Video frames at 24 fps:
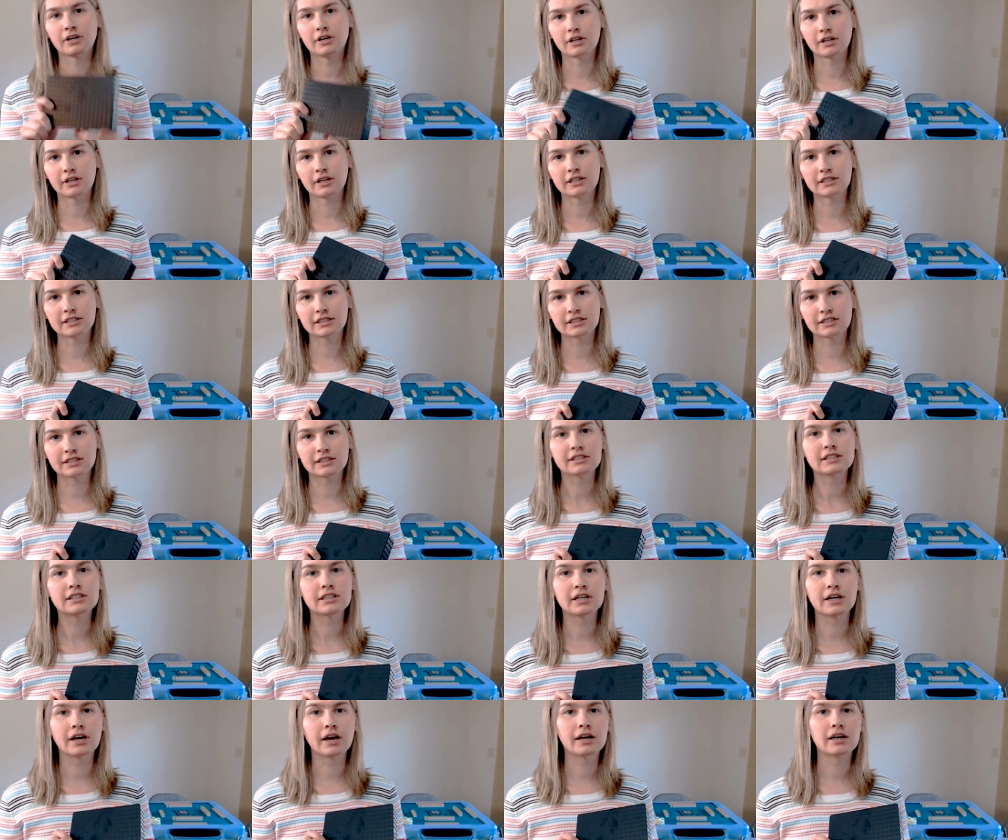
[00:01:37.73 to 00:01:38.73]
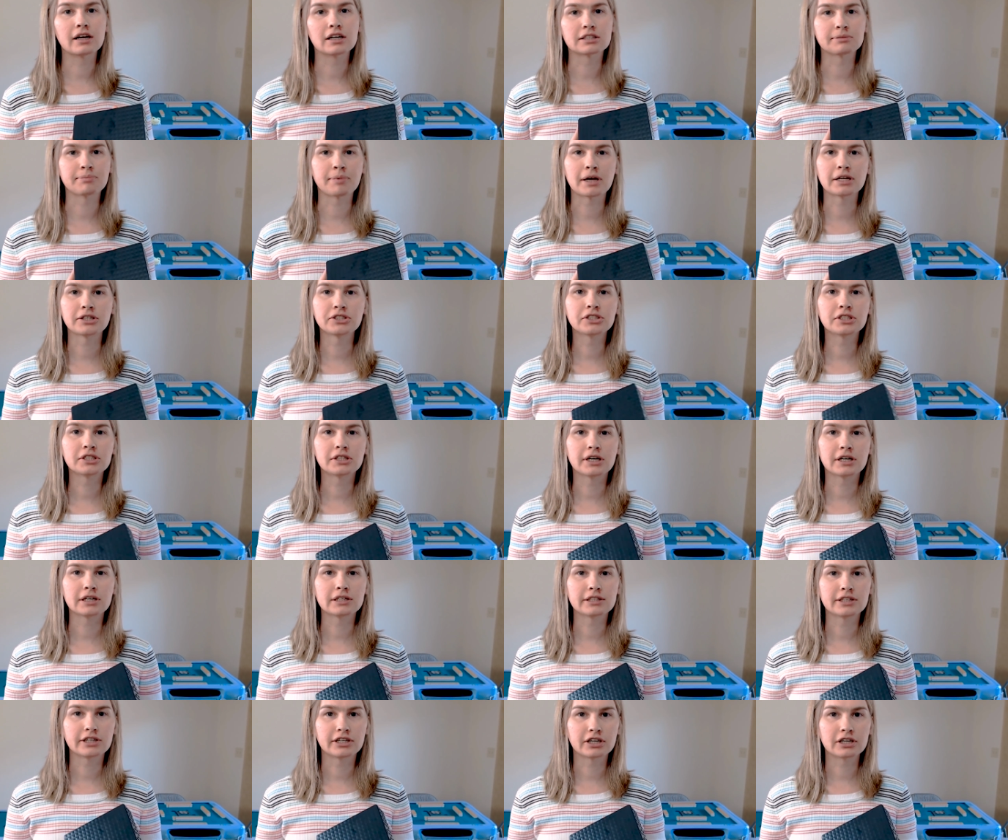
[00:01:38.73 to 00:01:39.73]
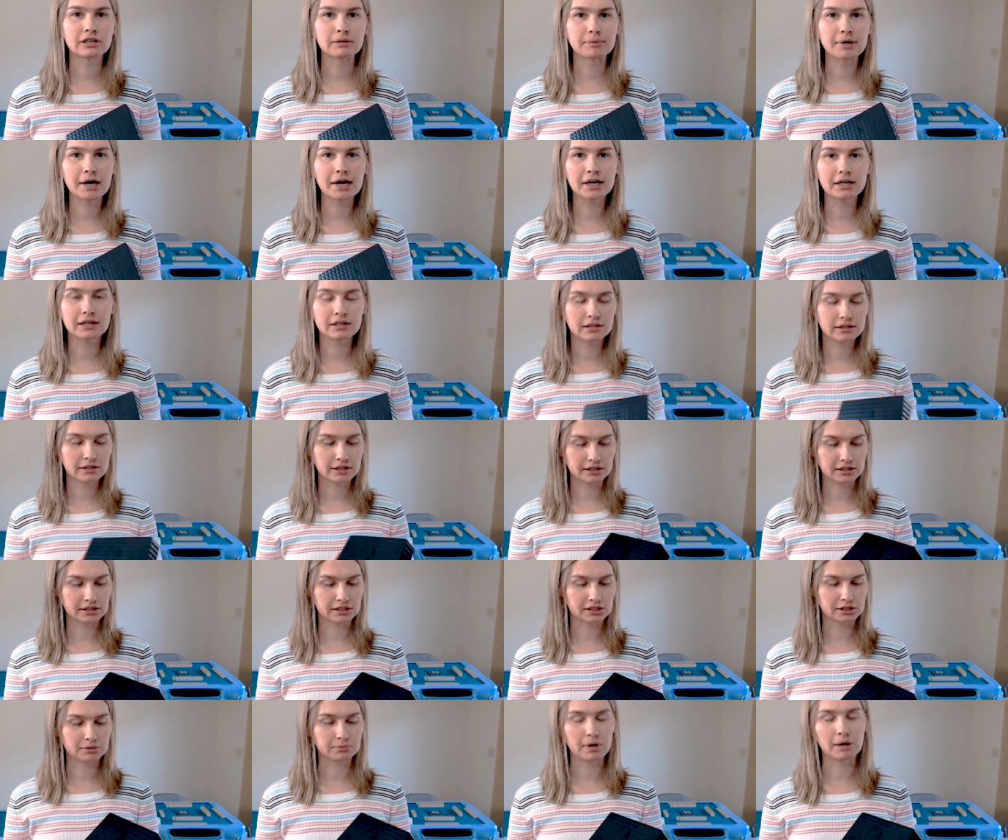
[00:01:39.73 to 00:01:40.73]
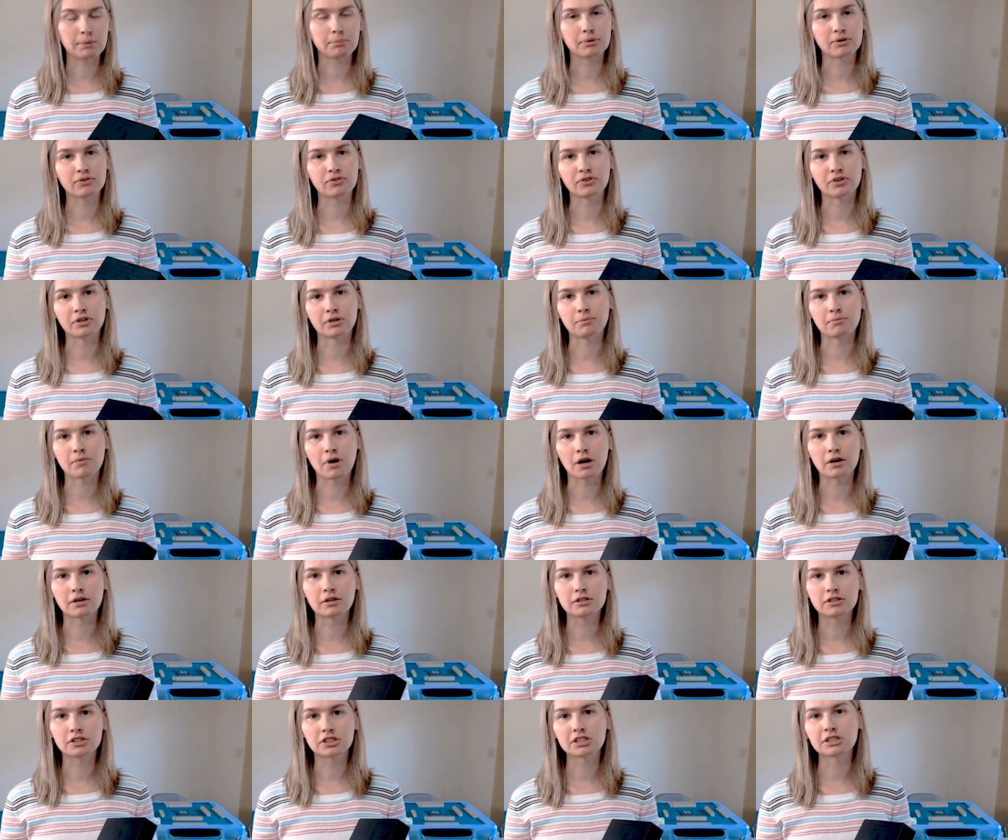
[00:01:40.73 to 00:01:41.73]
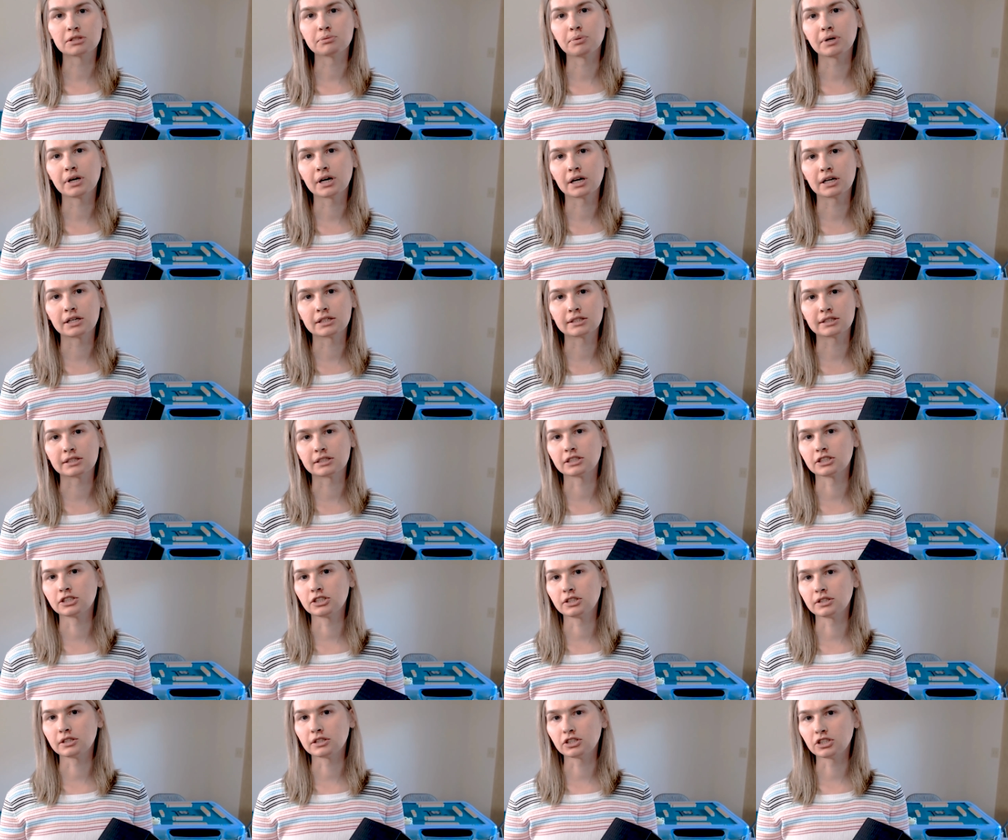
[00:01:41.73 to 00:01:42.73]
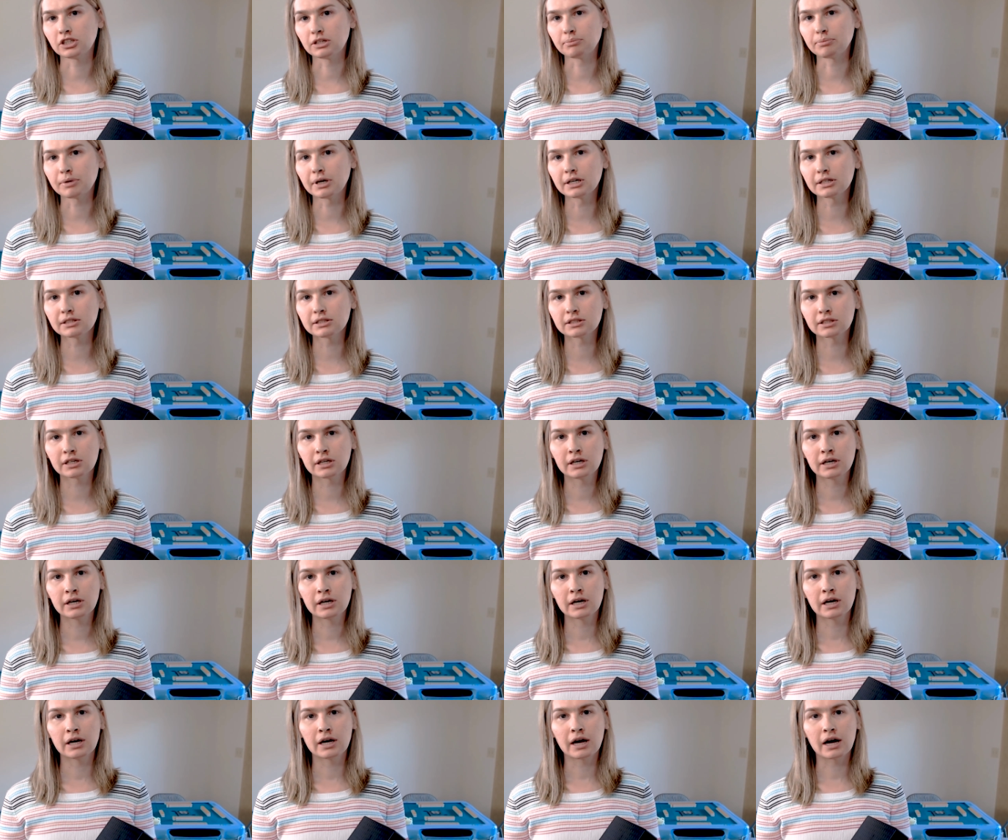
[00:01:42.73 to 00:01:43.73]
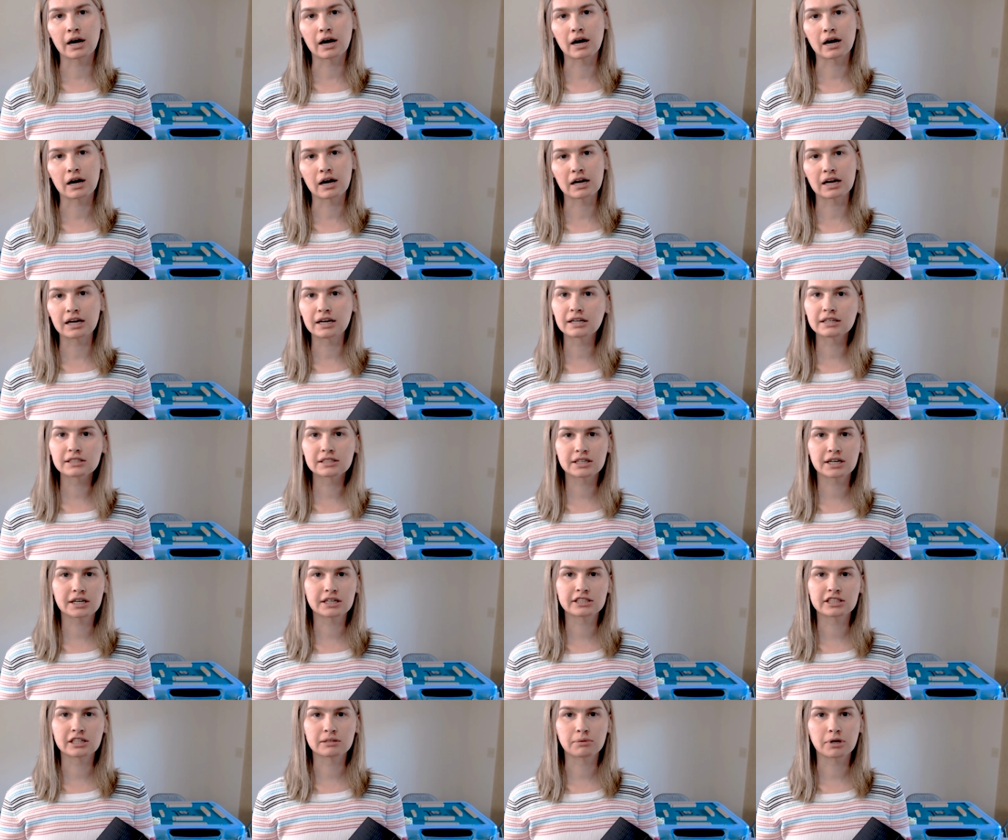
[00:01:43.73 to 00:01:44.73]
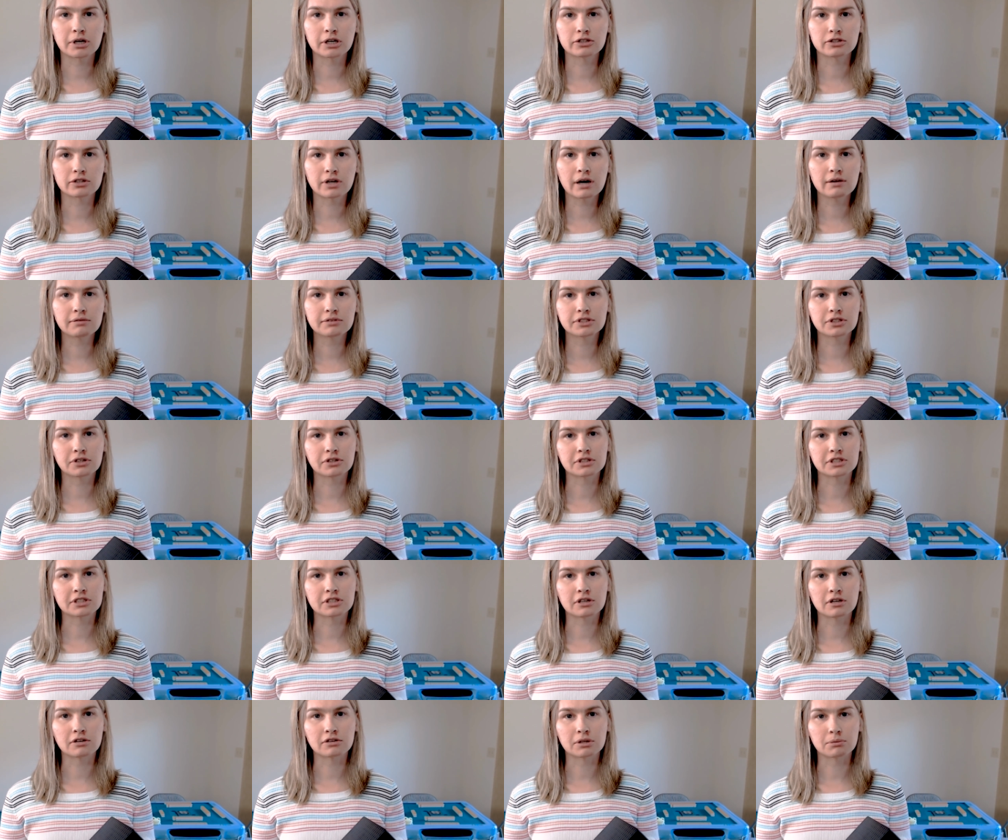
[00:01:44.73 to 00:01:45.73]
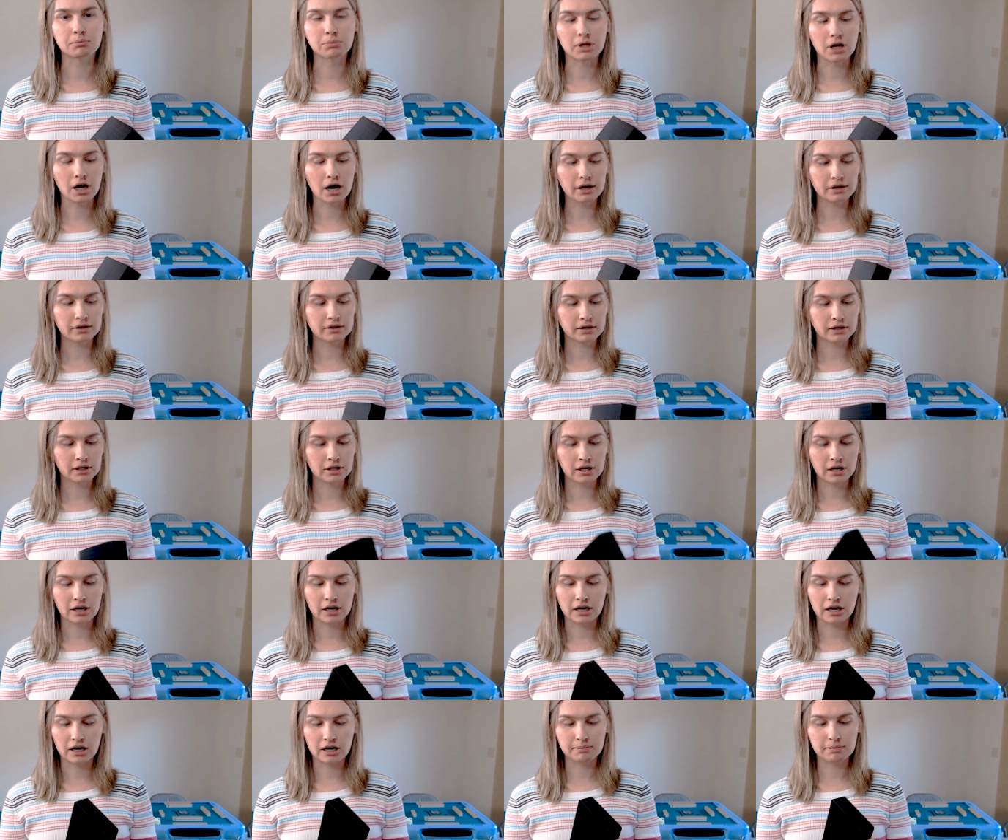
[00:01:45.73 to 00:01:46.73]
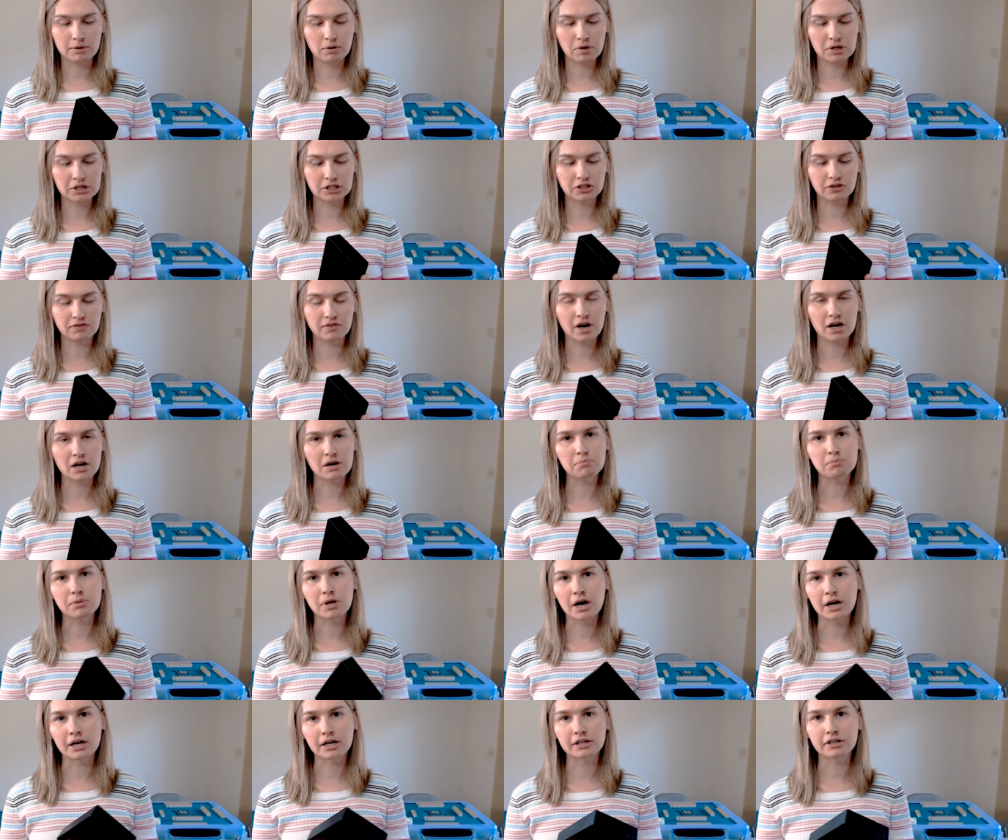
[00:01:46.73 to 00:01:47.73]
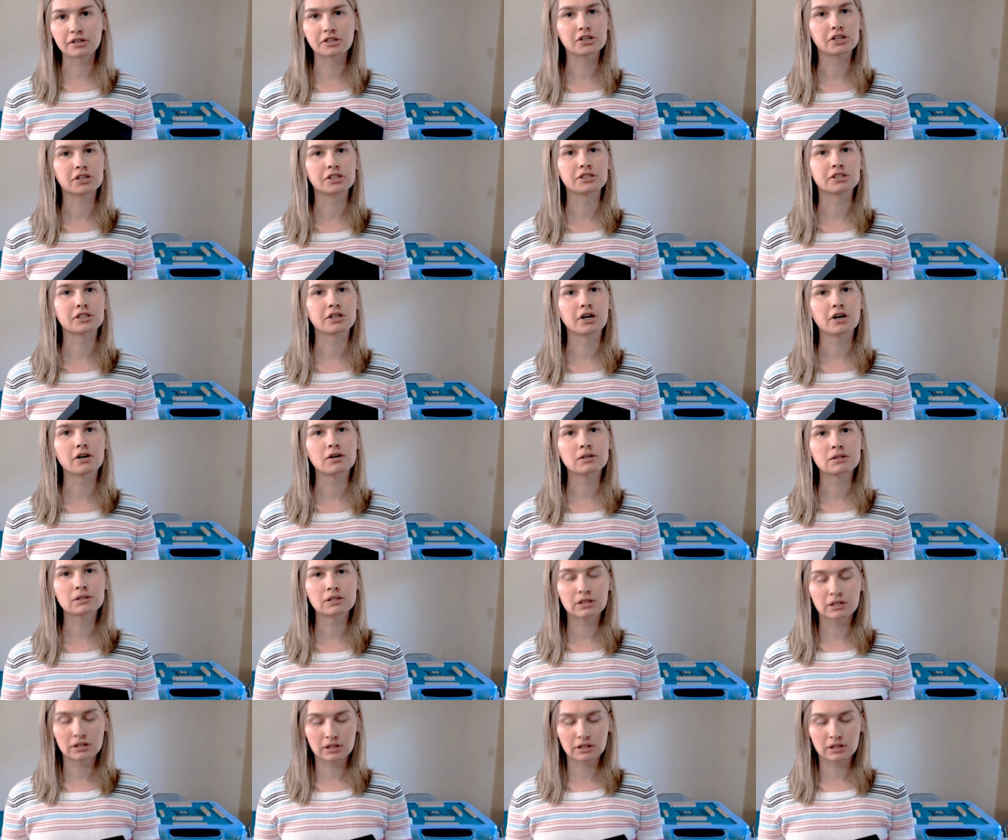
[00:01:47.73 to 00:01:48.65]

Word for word: This is the Seagate Expansion 8 TB. This is my preferred model just because it's the cheapest. It is an SMR drive, so it's slow to plot. But once you've got it plotted, you're good to go.